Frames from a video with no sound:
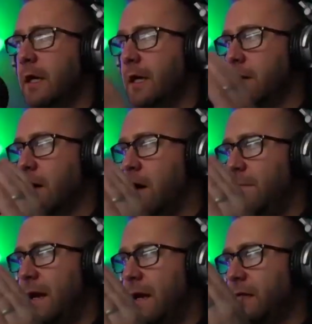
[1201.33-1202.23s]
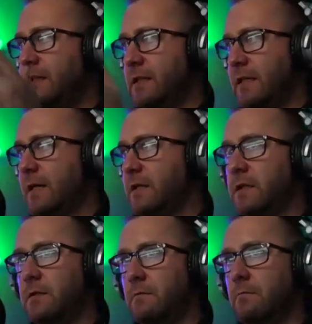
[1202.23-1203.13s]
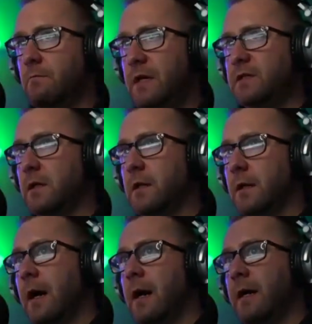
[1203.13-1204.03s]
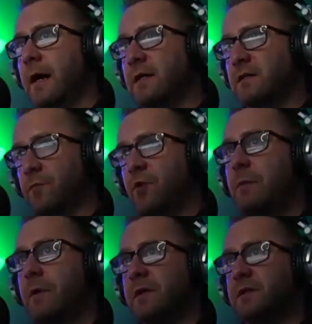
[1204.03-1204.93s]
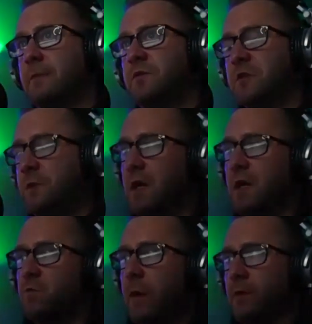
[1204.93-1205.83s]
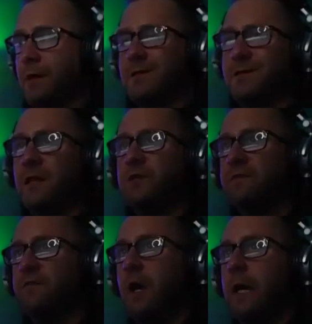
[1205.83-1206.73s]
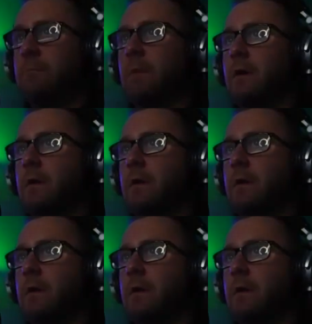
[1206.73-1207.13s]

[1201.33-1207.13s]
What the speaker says: it automatically detected Misa and I as the primary subjects because we were in center frame.